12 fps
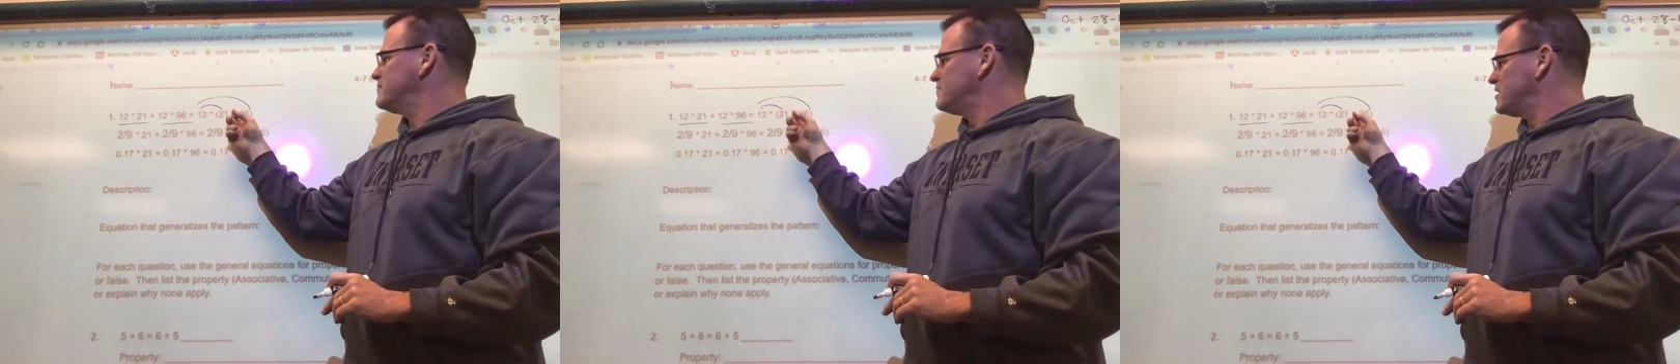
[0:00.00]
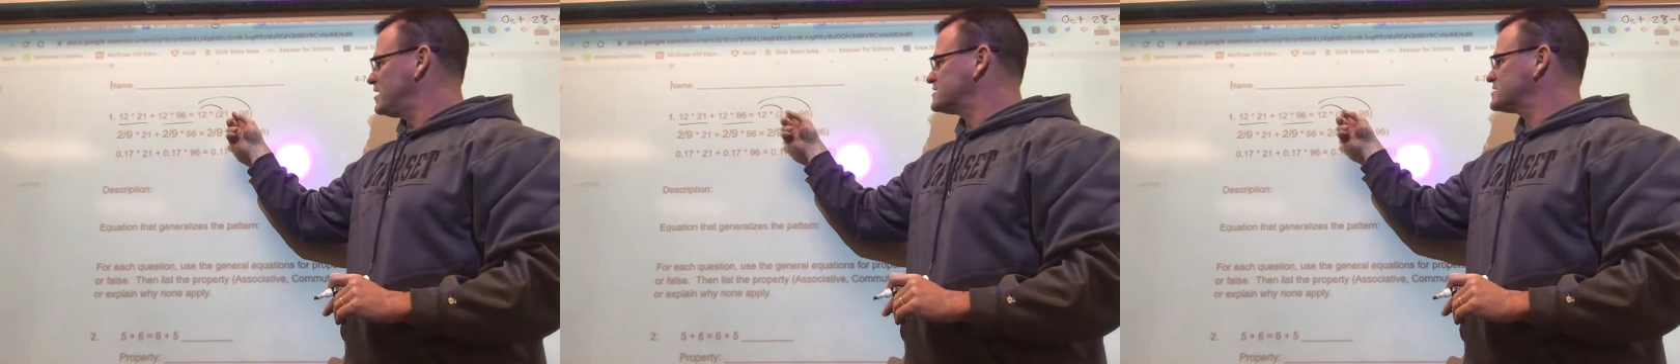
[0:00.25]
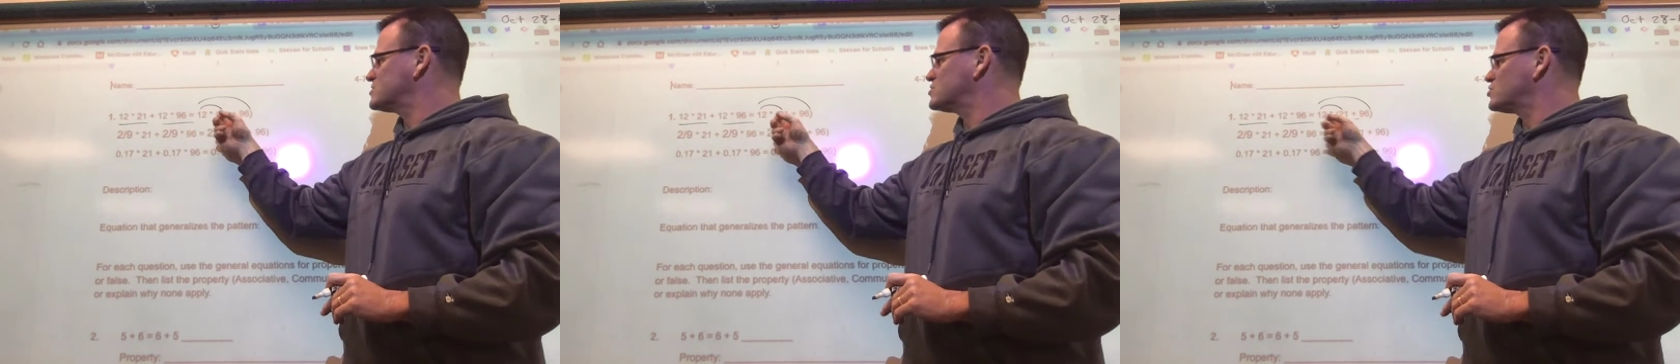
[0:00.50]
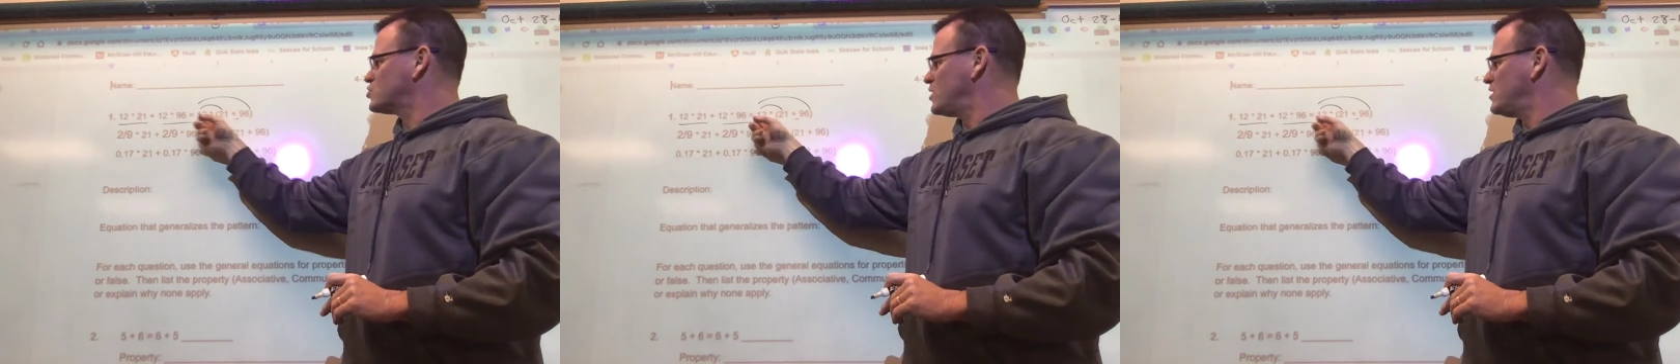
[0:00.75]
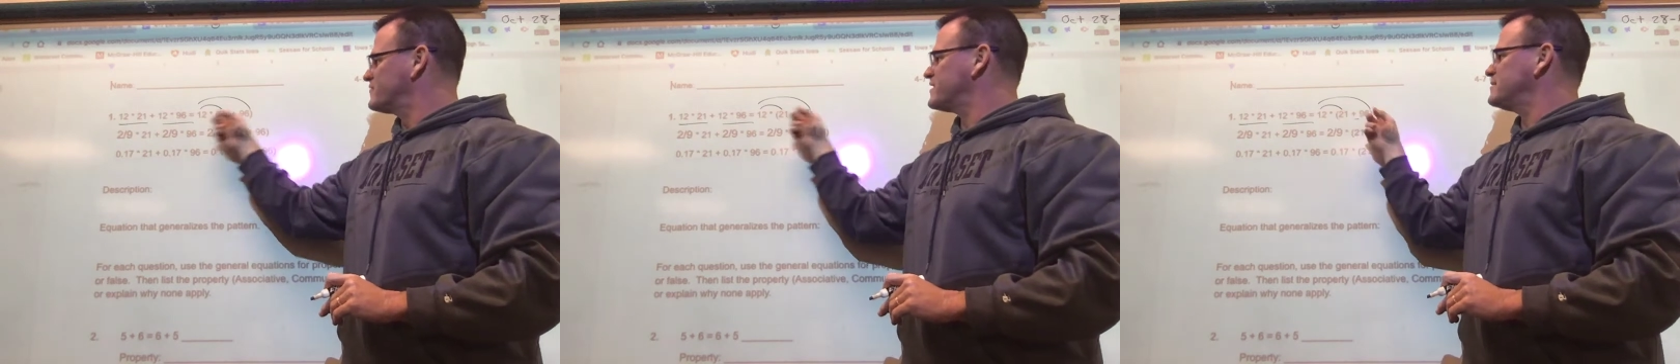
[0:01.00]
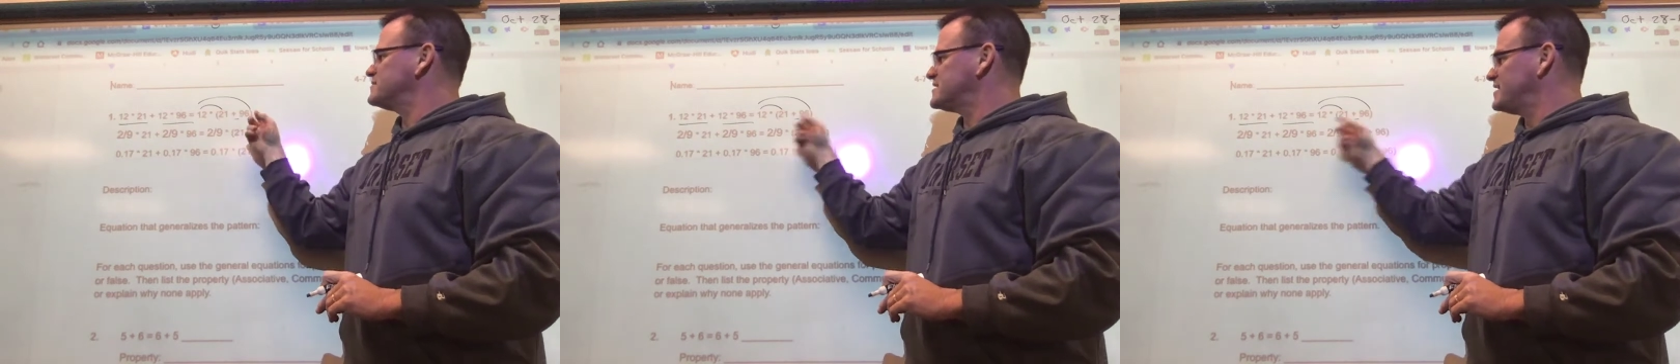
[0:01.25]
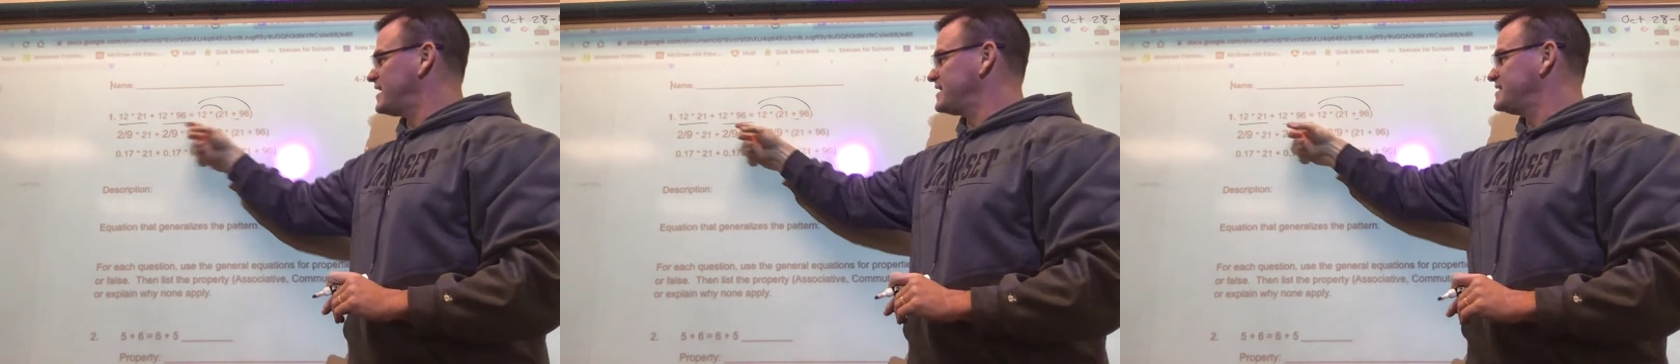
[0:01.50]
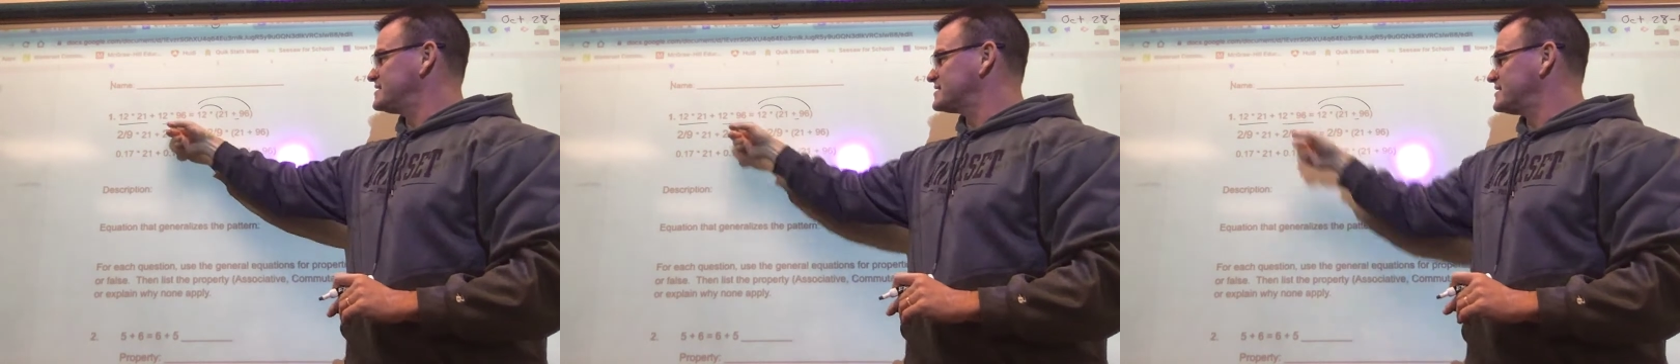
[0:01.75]
plus 12 times the
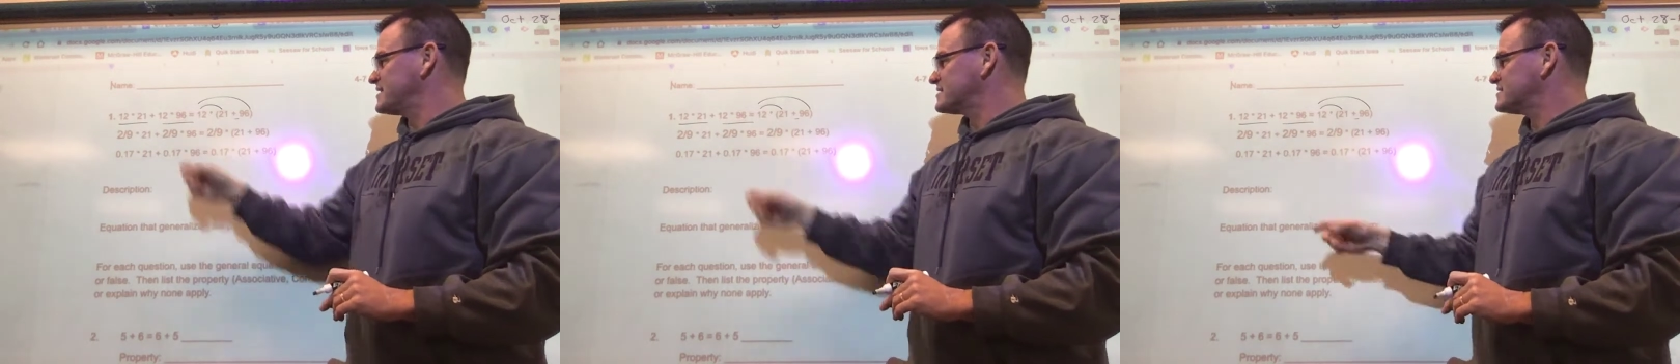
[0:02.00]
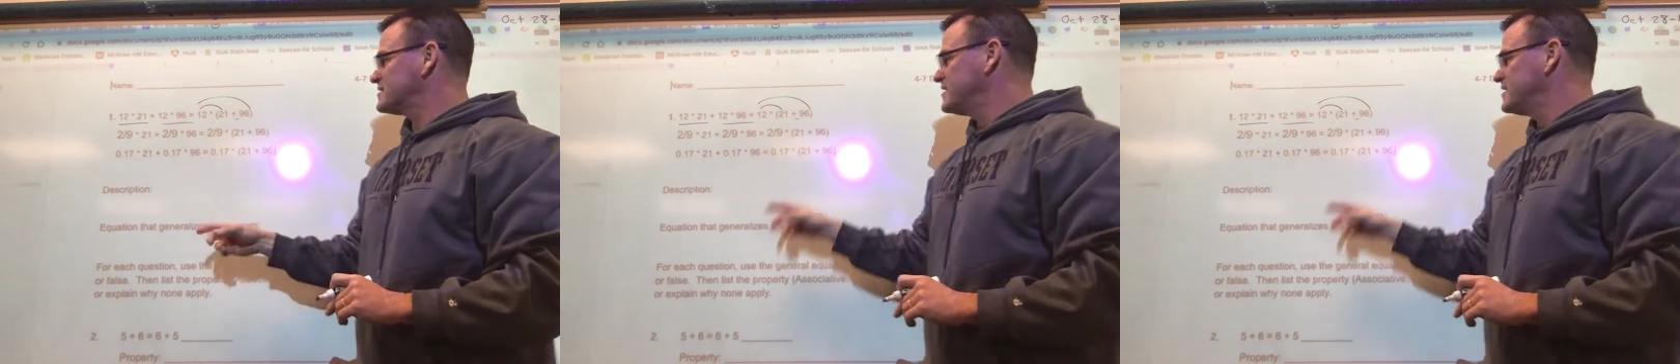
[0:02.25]
96.